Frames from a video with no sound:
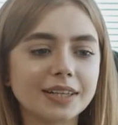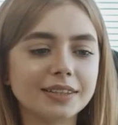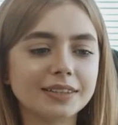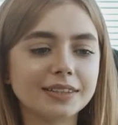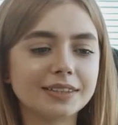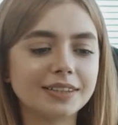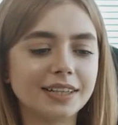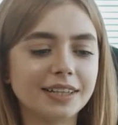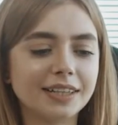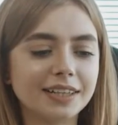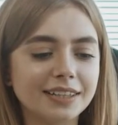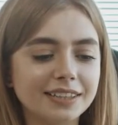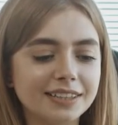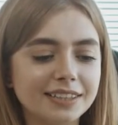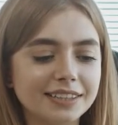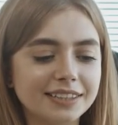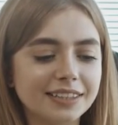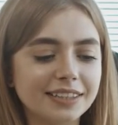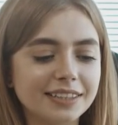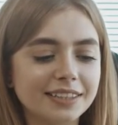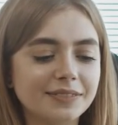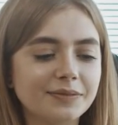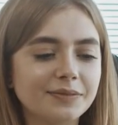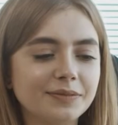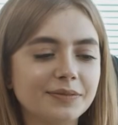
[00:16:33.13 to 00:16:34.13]
This
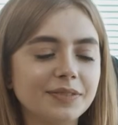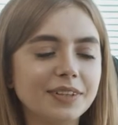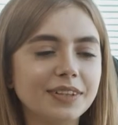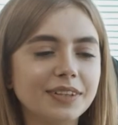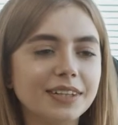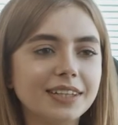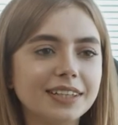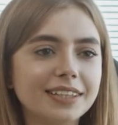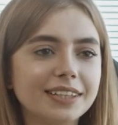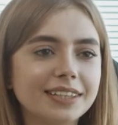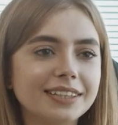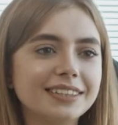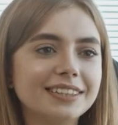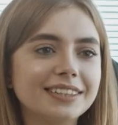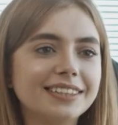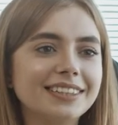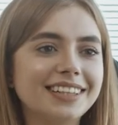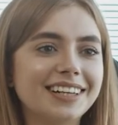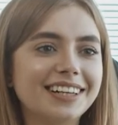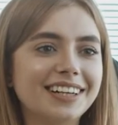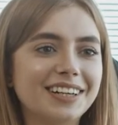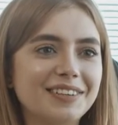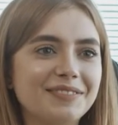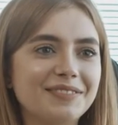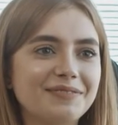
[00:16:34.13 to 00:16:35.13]
will not be a
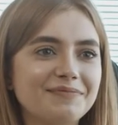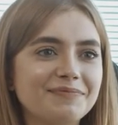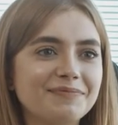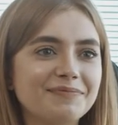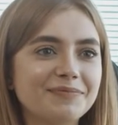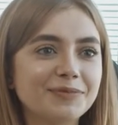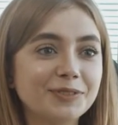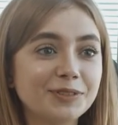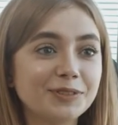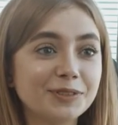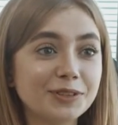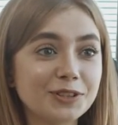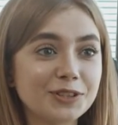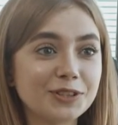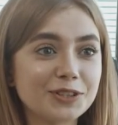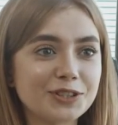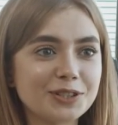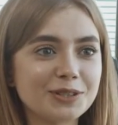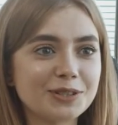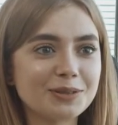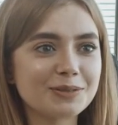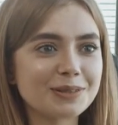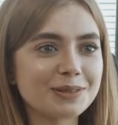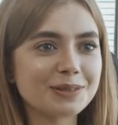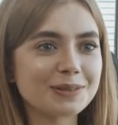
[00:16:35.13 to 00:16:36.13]
panel interview
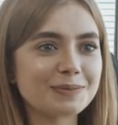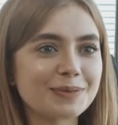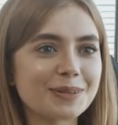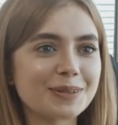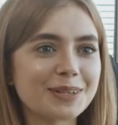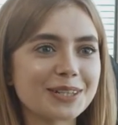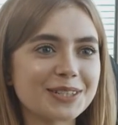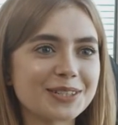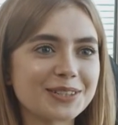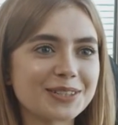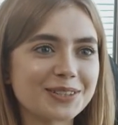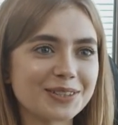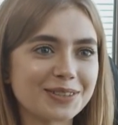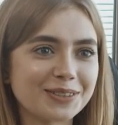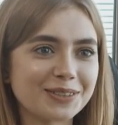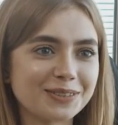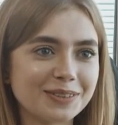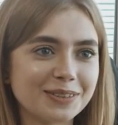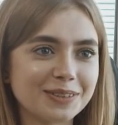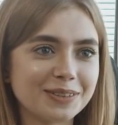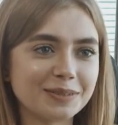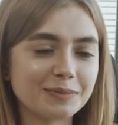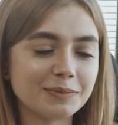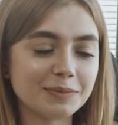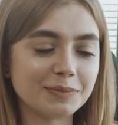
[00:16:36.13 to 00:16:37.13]
and will be more
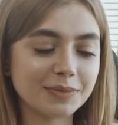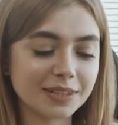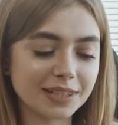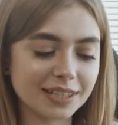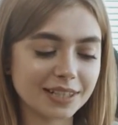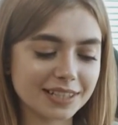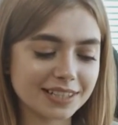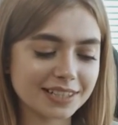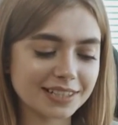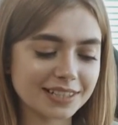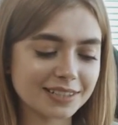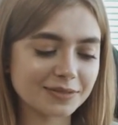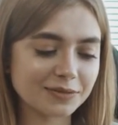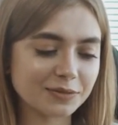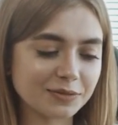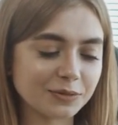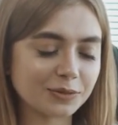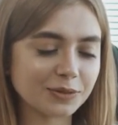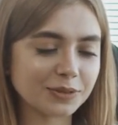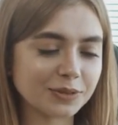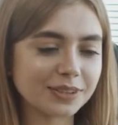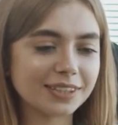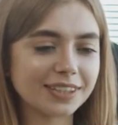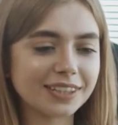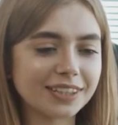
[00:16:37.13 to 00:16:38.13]
casual.
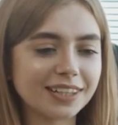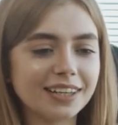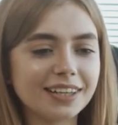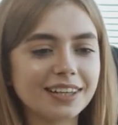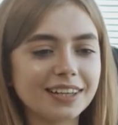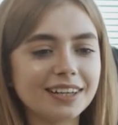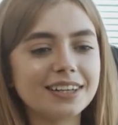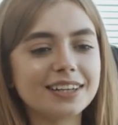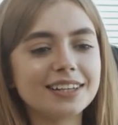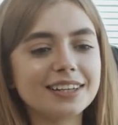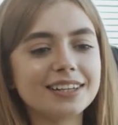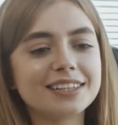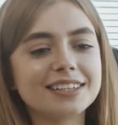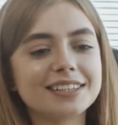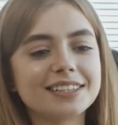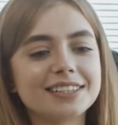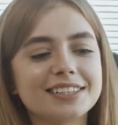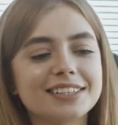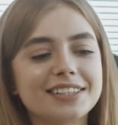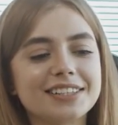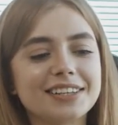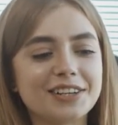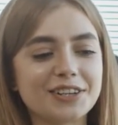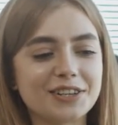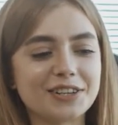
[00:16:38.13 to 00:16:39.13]
This is where
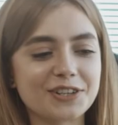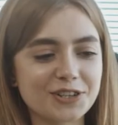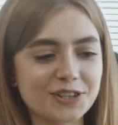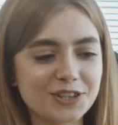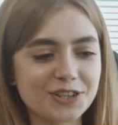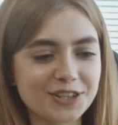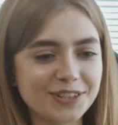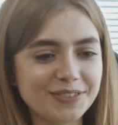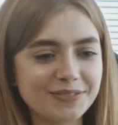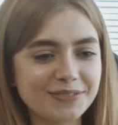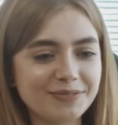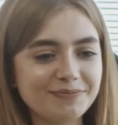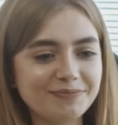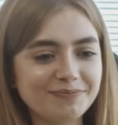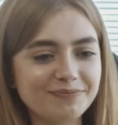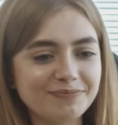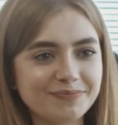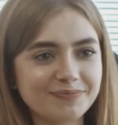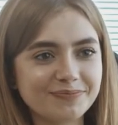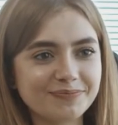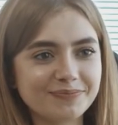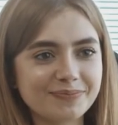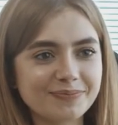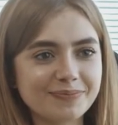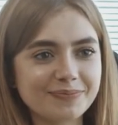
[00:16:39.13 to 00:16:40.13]
they're going to ask
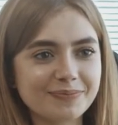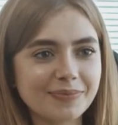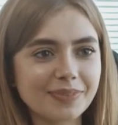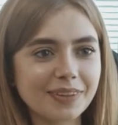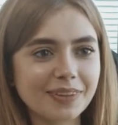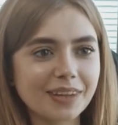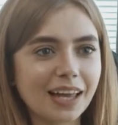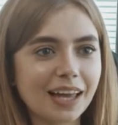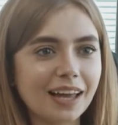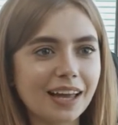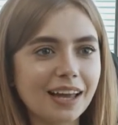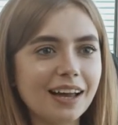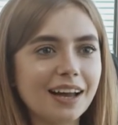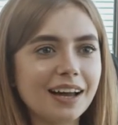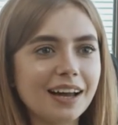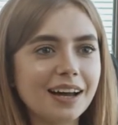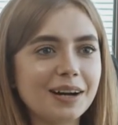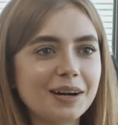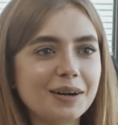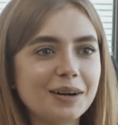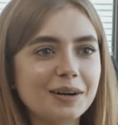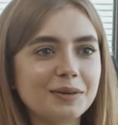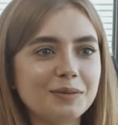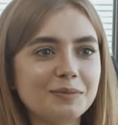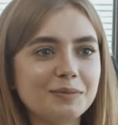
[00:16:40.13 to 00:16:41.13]
you about gaps in your
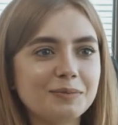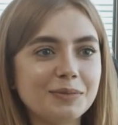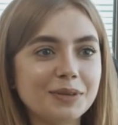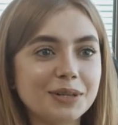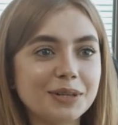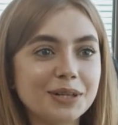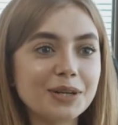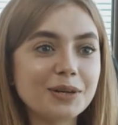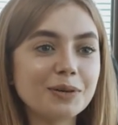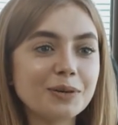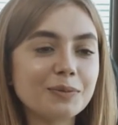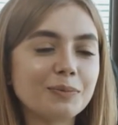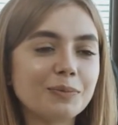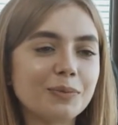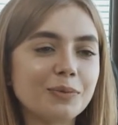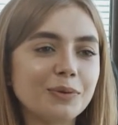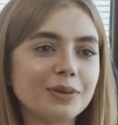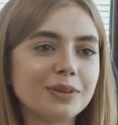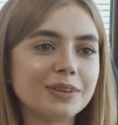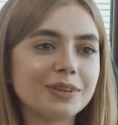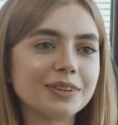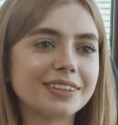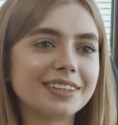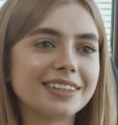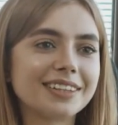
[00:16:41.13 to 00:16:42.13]
employment or
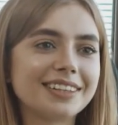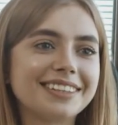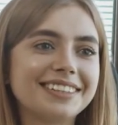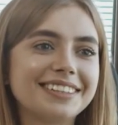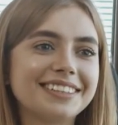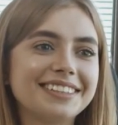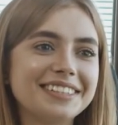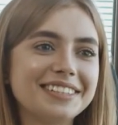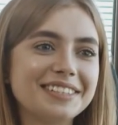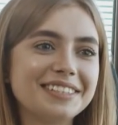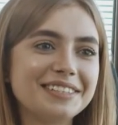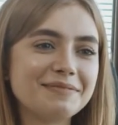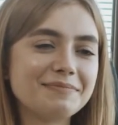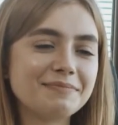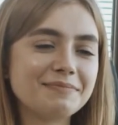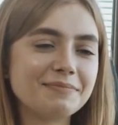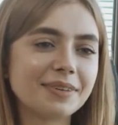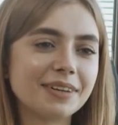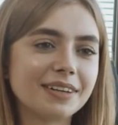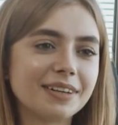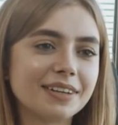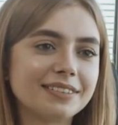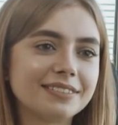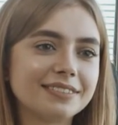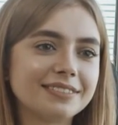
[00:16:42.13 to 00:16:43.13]
why you left your
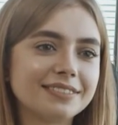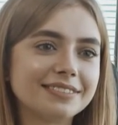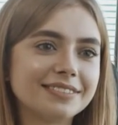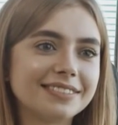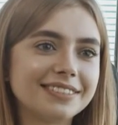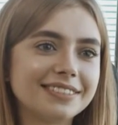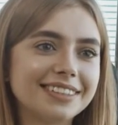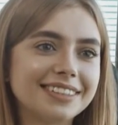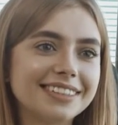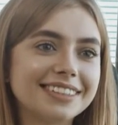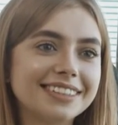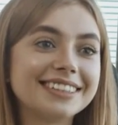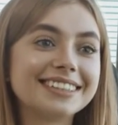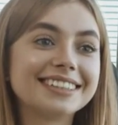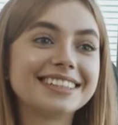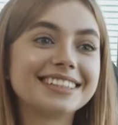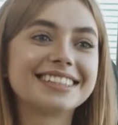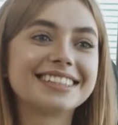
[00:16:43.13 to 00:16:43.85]
last job,